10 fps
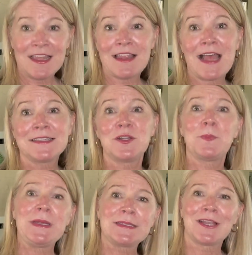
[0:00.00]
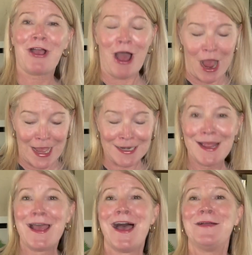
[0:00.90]
the last little piece I got,
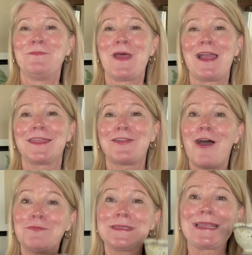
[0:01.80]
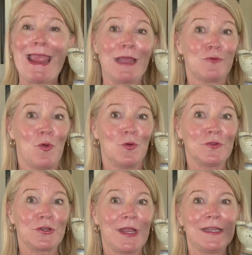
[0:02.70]
I thought was a candle
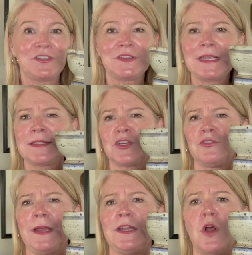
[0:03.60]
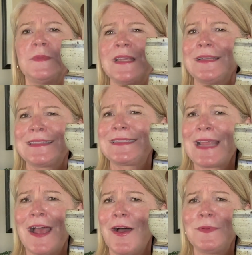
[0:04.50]
holder, and it just has a great, it almost has
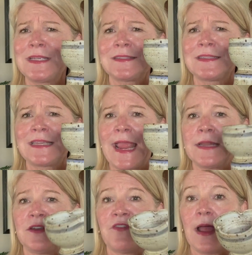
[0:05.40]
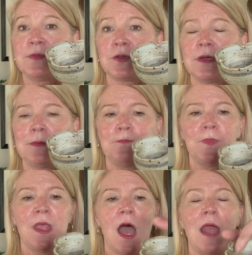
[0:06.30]
a Scandi vibe to it.
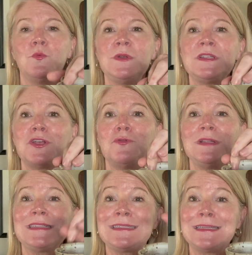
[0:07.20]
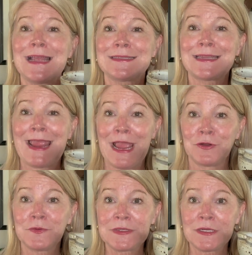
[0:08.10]
I went to go list it as a
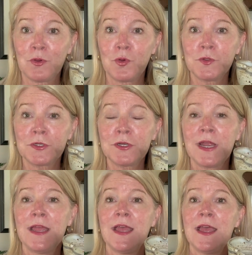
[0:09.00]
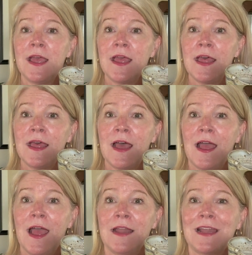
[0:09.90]
candlestick holder,
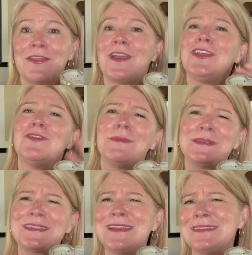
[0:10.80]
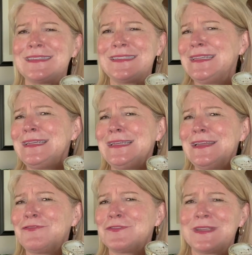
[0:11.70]
and I thought, you know, I'm just gonna see
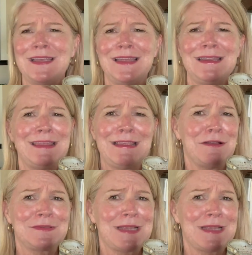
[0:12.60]
if there's anything else